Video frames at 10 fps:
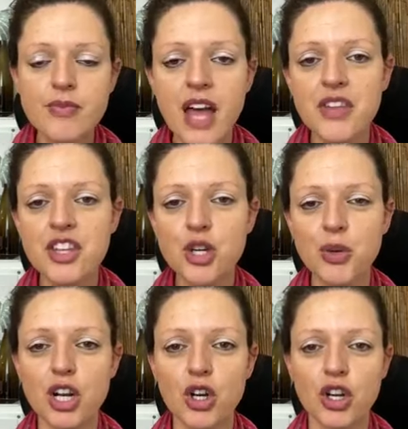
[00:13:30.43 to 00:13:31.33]
And then you
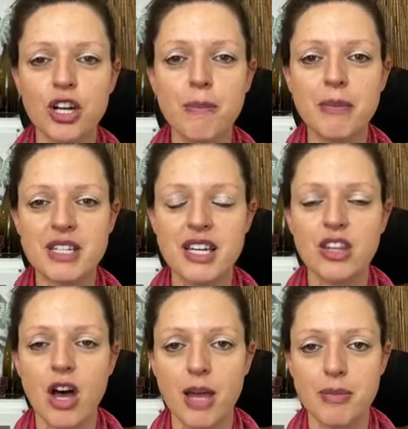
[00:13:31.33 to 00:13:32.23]
want to look at omitting the
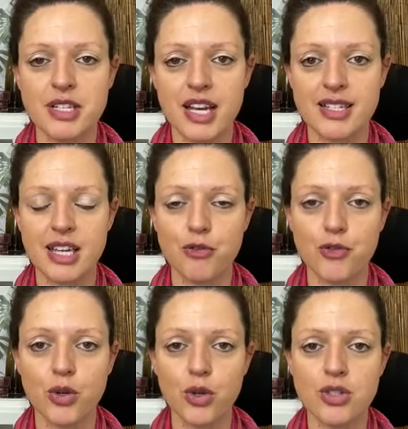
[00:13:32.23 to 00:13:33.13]
high potassium
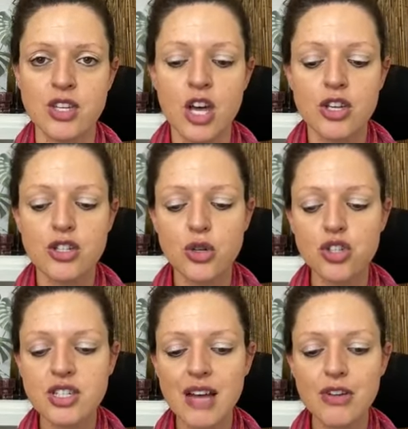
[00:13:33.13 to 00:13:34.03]
foods. So
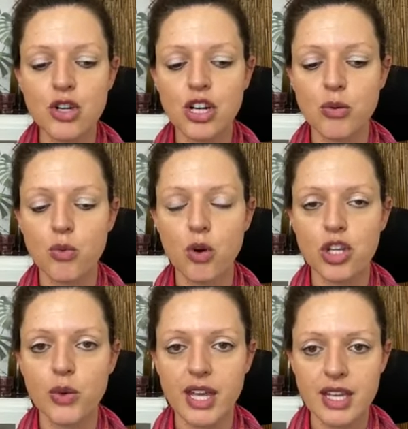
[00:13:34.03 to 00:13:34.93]
just have a look at what
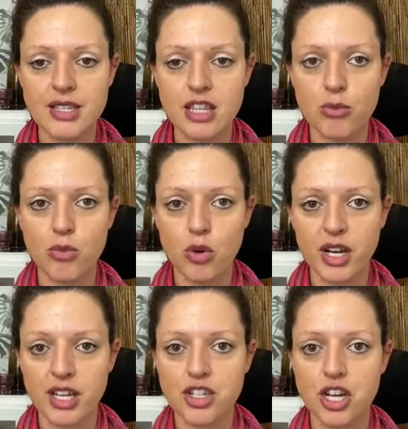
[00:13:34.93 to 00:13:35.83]
you eat in the
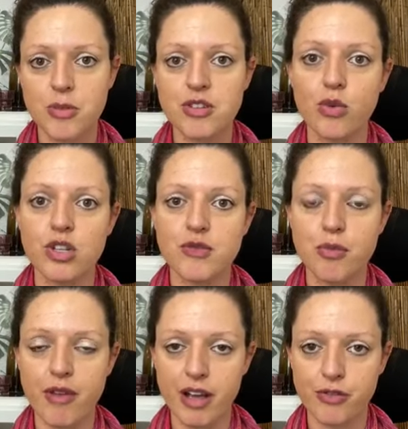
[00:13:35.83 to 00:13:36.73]
morning in terms of what's for
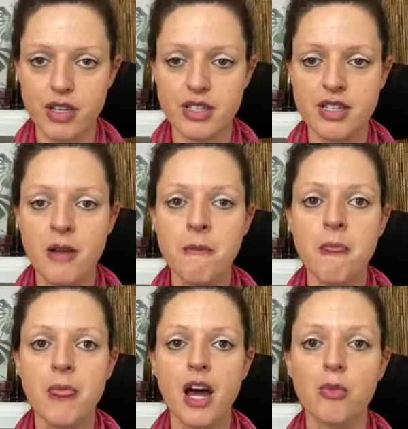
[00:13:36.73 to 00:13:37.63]
breakfast.
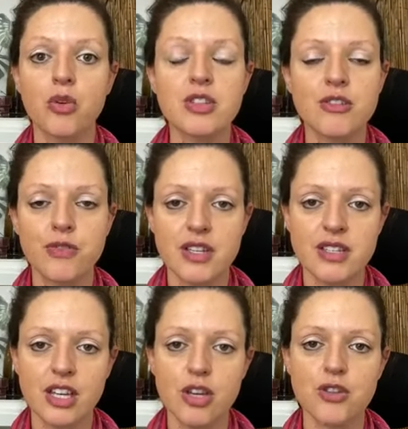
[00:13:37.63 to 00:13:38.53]
What's the first
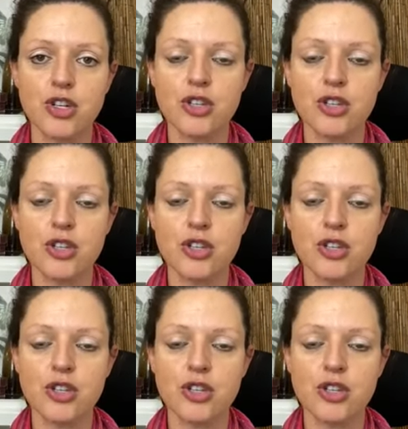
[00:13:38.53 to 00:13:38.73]
thing you do?